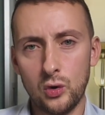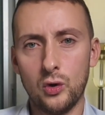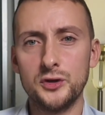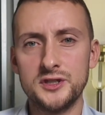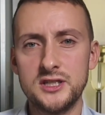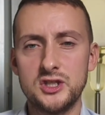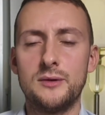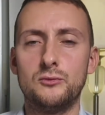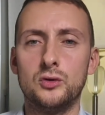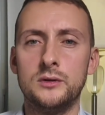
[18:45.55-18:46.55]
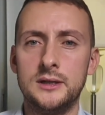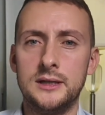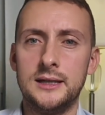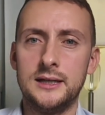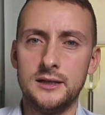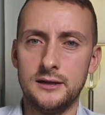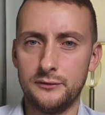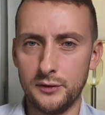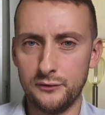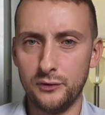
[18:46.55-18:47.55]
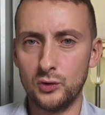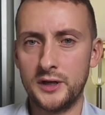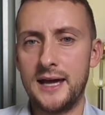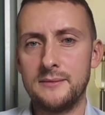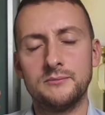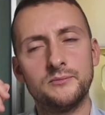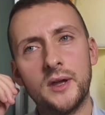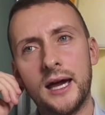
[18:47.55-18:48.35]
corners in general for the full game.